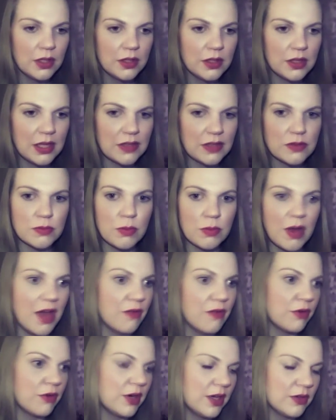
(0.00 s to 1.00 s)
that's what
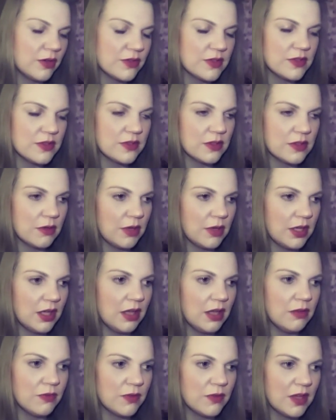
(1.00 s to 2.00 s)
everyone else is doing.
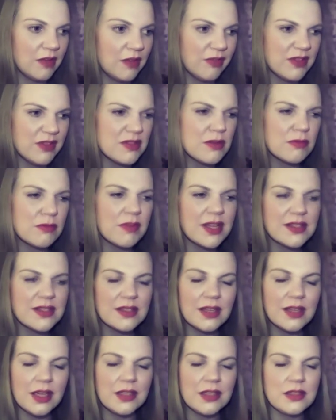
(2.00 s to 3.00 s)
If if it's not
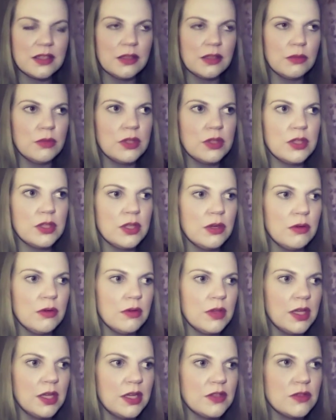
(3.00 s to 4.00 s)
resonating with you,
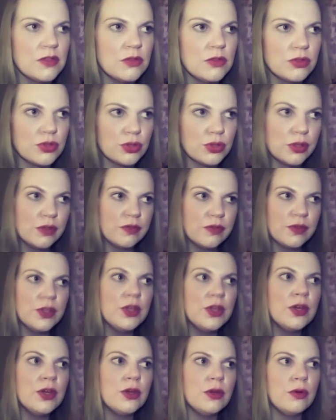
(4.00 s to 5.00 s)
then it's not true for
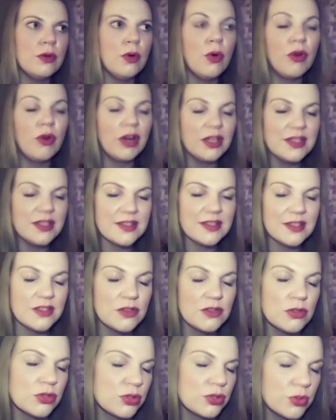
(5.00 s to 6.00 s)
you, or at least it's
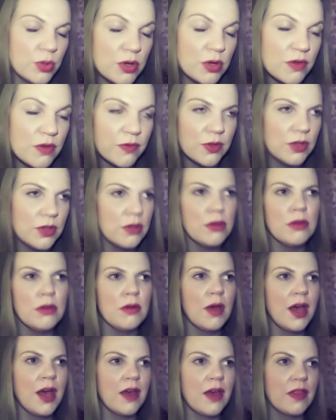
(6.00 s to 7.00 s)
not true for you
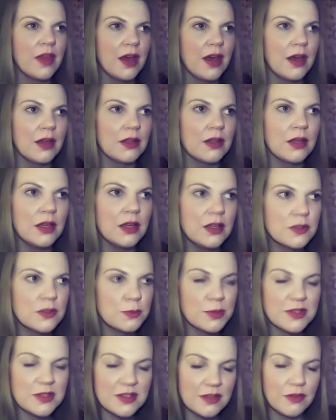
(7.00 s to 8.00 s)
at that
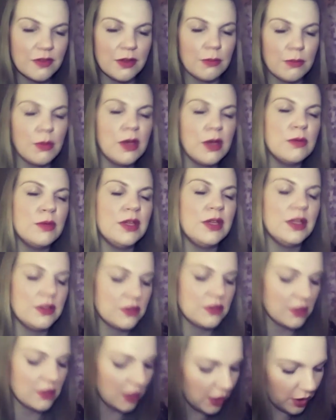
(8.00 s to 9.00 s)
specific moment in
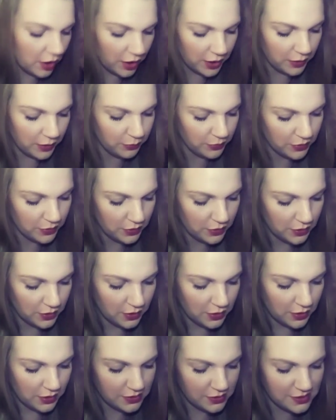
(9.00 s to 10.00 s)
time.
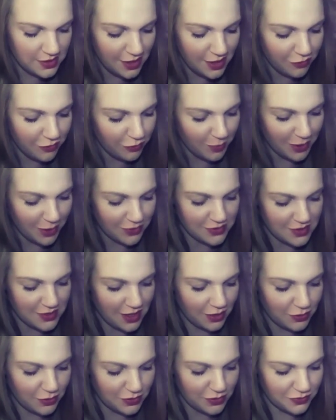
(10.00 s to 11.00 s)
It's never about
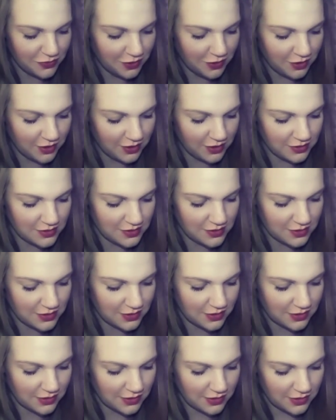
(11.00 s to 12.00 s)
sacrifice.
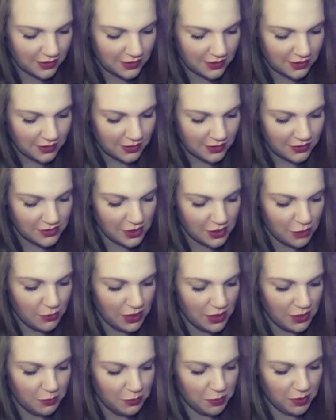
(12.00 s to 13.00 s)
So
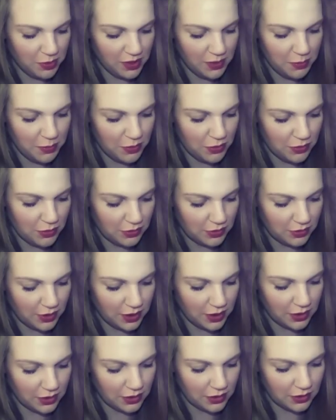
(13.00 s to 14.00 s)
many people
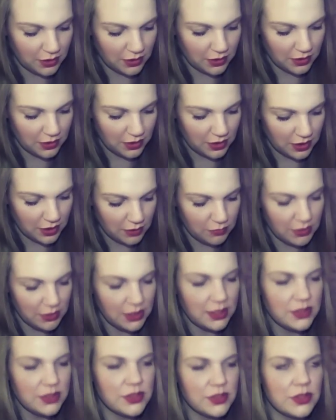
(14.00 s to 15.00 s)
like they
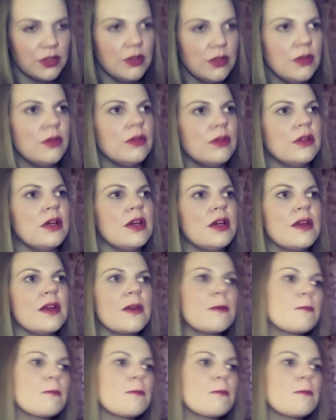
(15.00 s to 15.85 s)
really do. Like,